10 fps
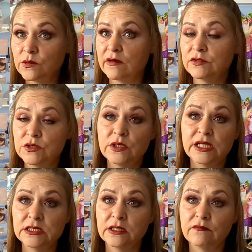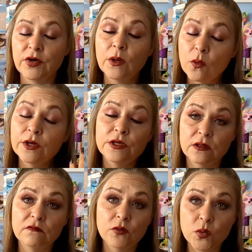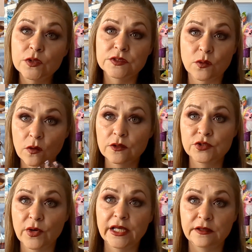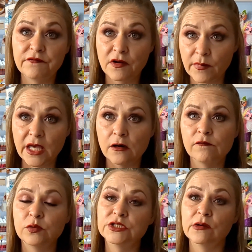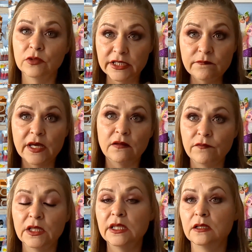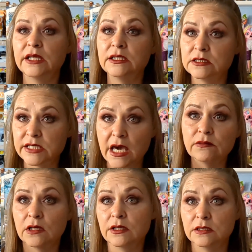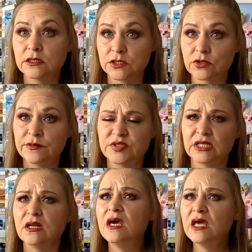have a 2-day delivery, or you can, of course, order directly from Elf, which I will leave my affiliate link down there in the description.